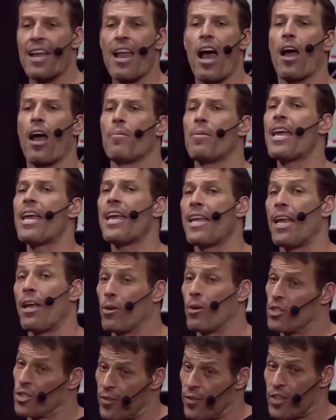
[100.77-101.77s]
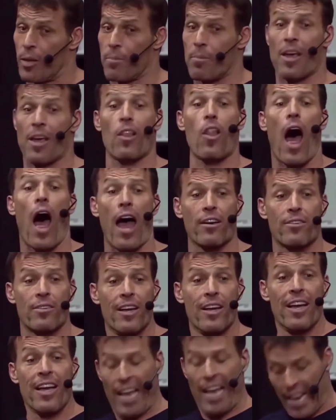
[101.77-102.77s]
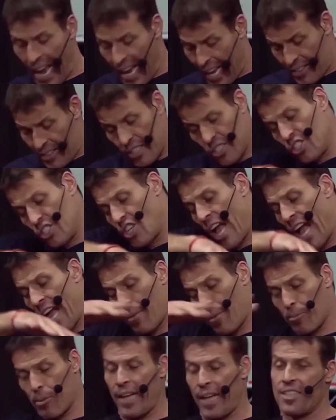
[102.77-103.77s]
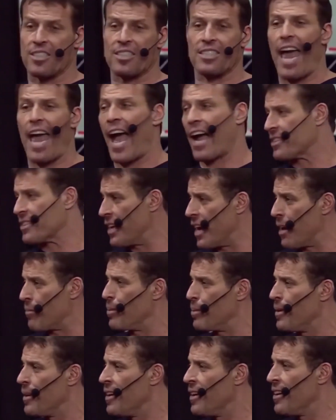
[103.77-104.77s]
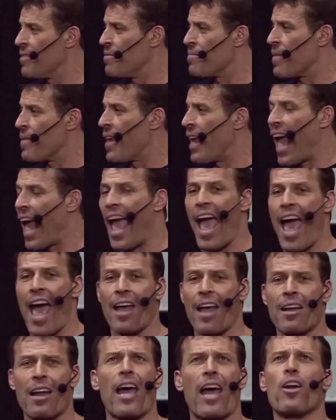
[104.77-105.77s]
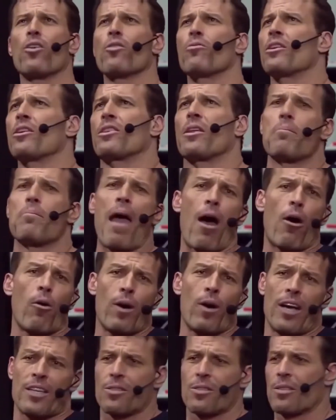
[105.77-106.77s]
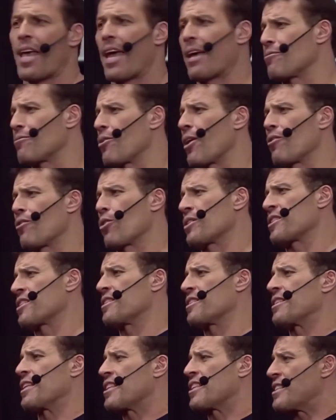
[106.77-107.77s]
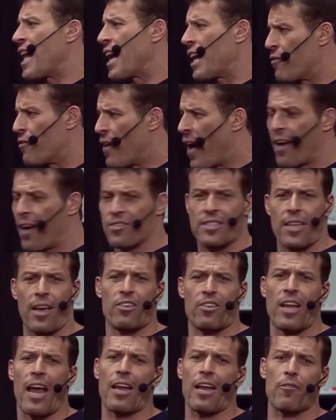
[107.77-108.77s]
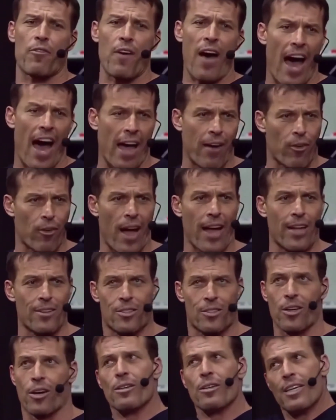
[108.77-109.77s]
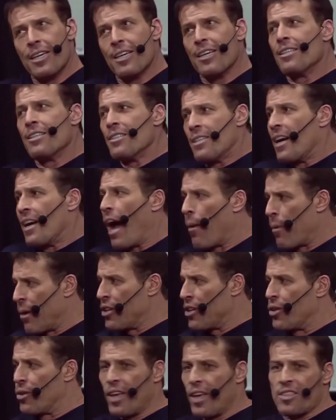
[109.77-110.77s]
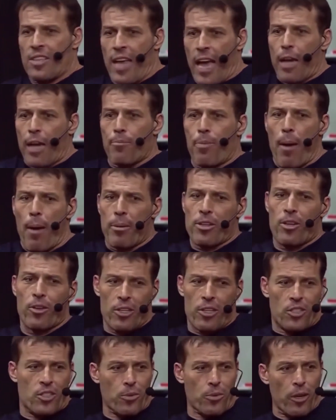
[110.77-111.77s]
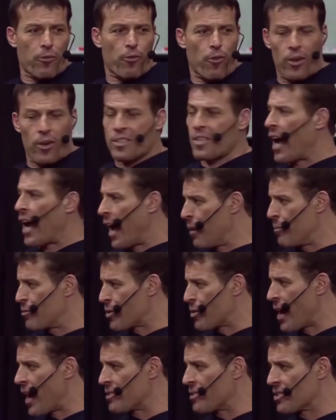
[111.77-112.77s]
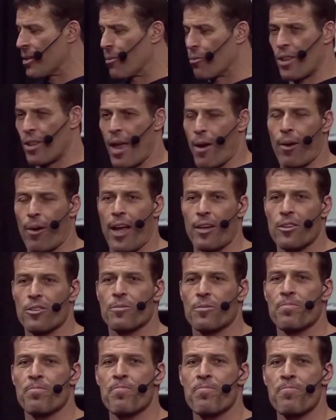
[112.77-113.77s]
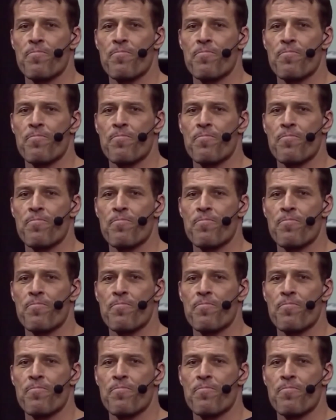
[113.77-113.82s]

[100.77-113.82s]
And now I'm eating, which shifted me a lot. And I got this giant plate stacked up, and I don't know what the amount was. It was like, whatever it was, $6.95, $7.95, right? So I'm gonna do this, I could probably do this 3 or 4 times, right? Somewhere in that range.